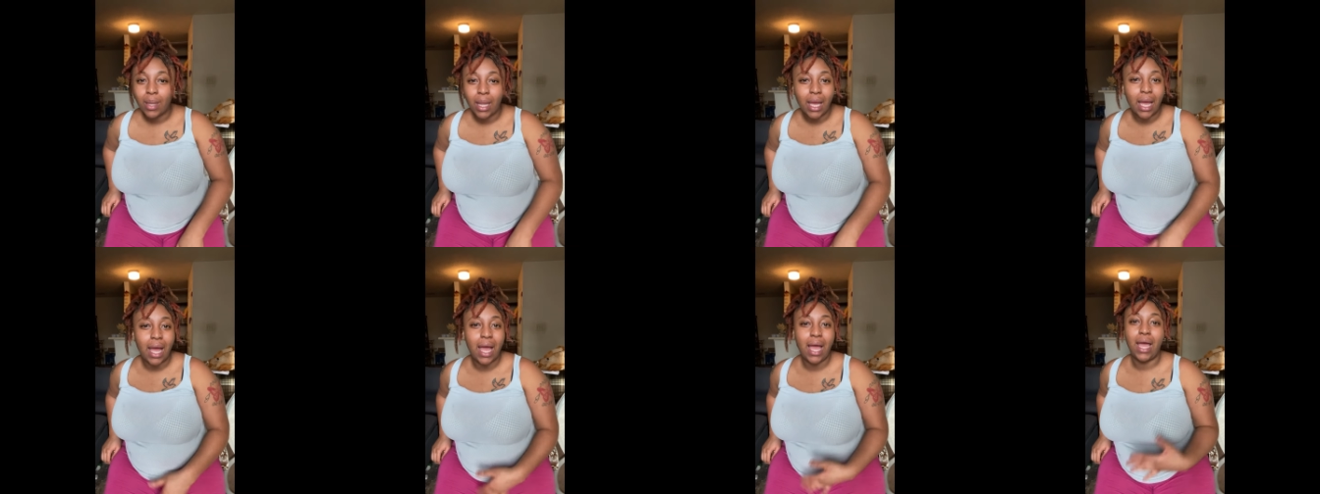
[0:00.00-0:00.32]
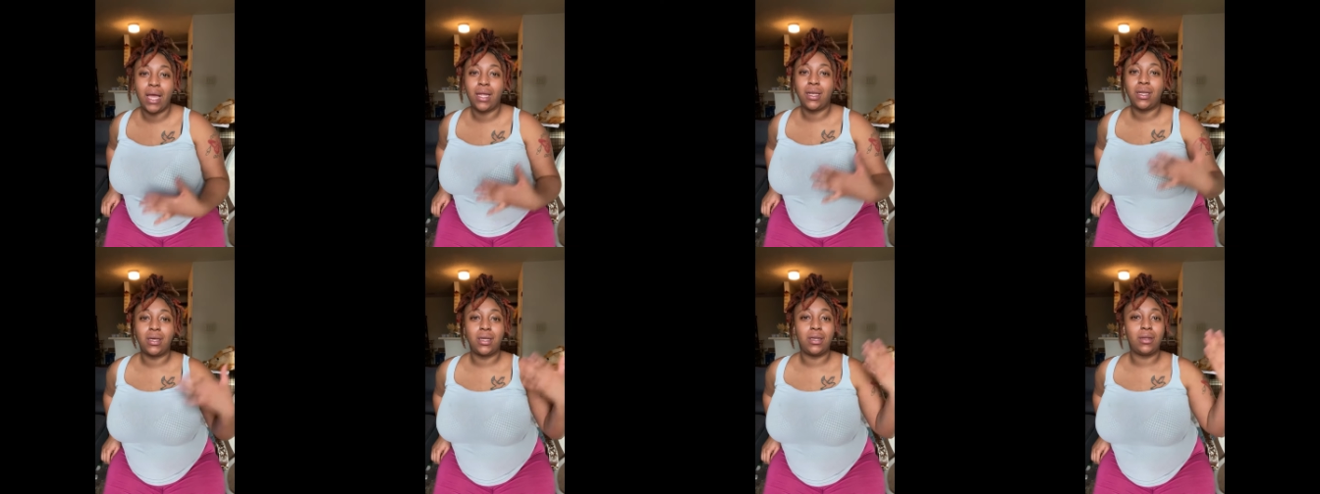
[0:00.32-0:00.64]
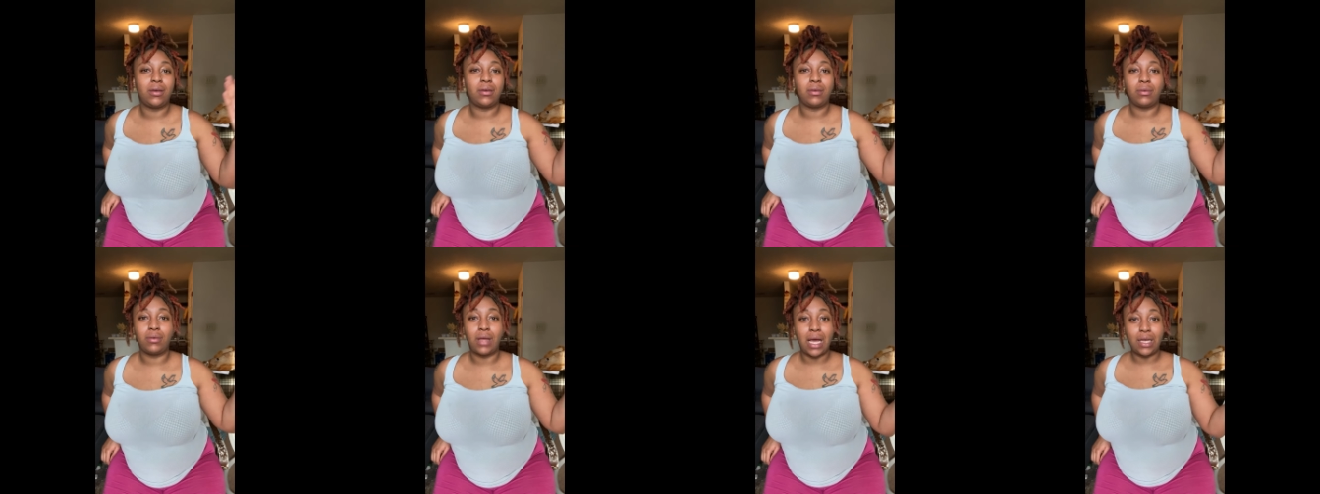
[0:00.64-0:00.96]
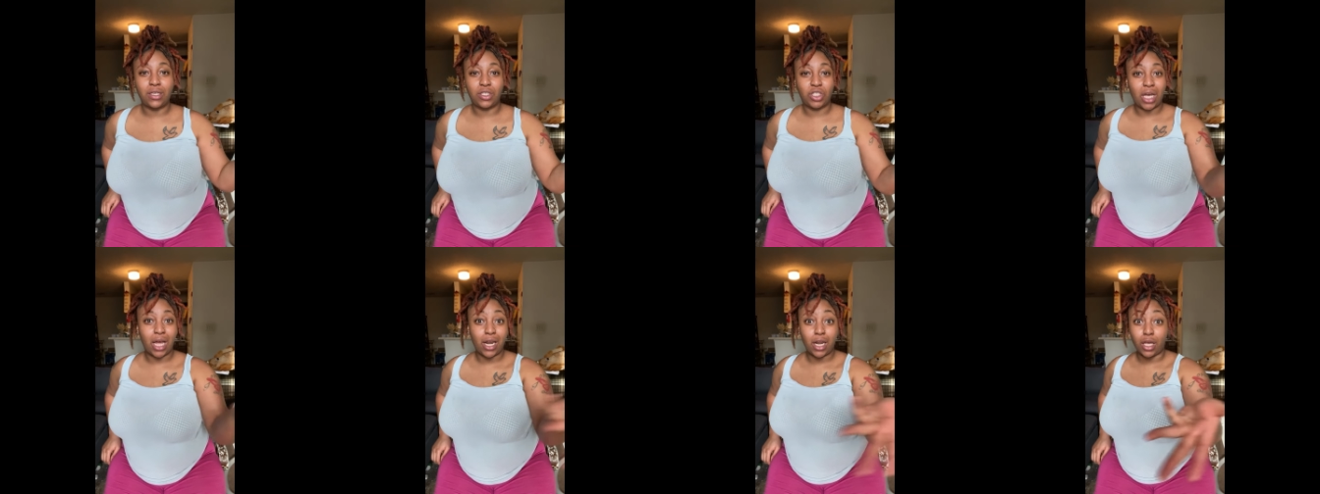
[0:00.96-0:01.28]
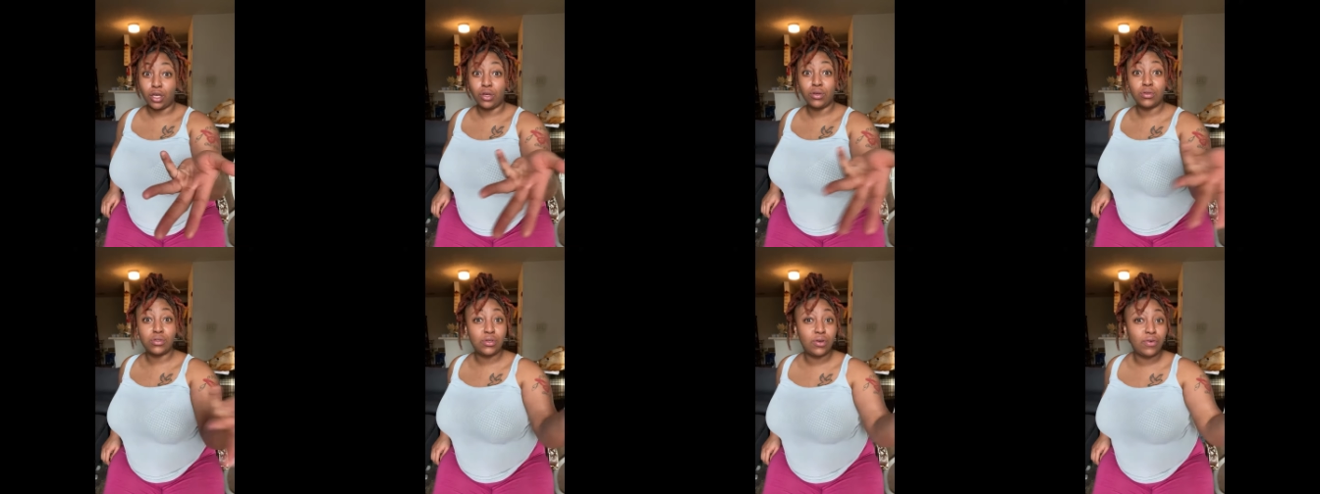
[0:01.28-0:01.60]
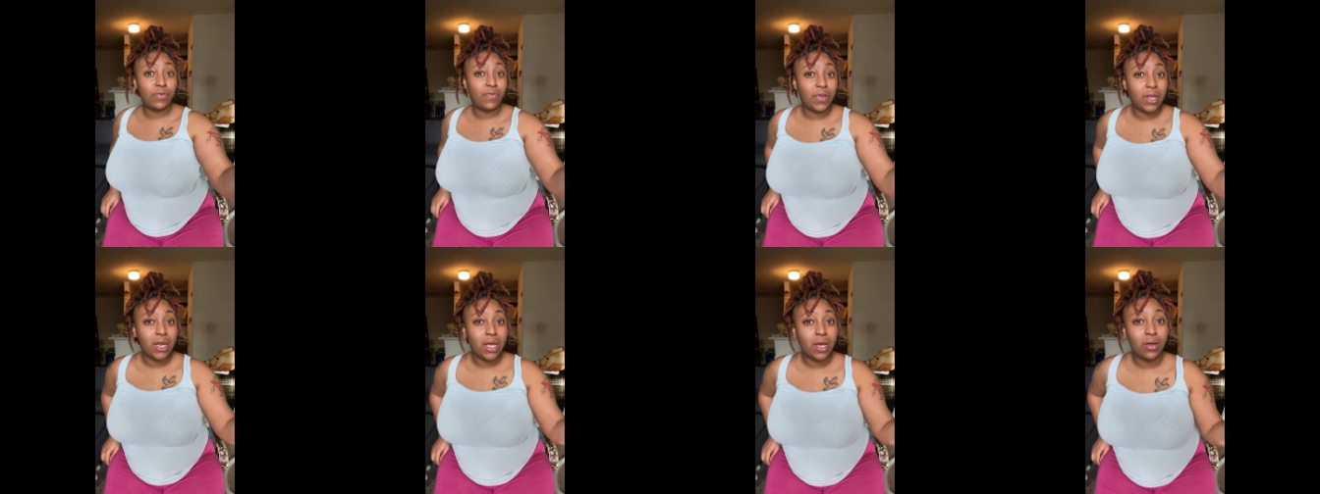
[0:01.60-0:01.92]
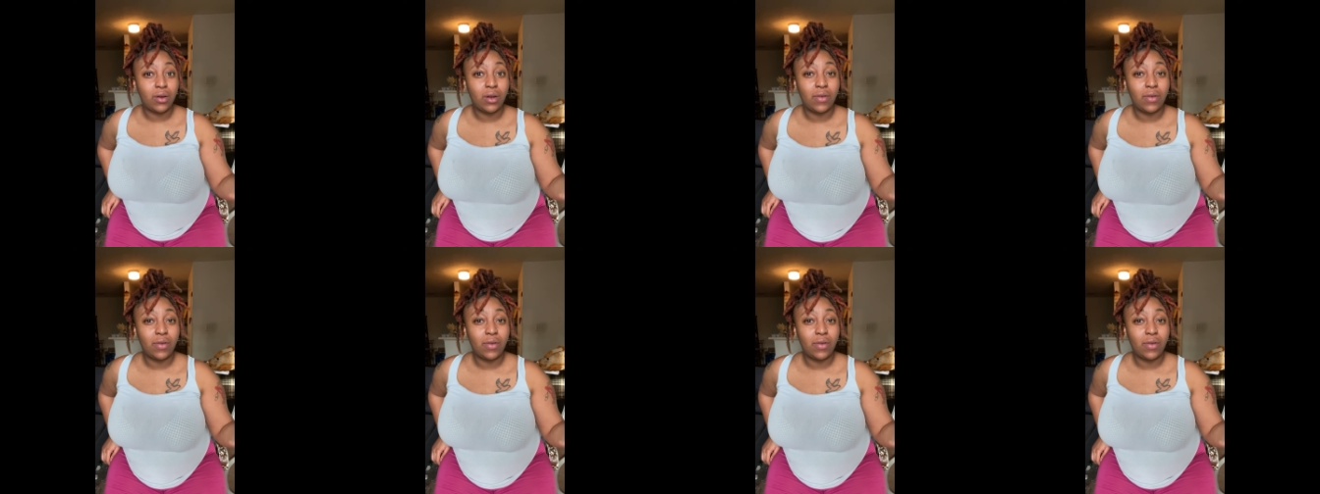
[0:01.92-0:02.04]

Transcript: Like I had done a, I shot a YouTube video.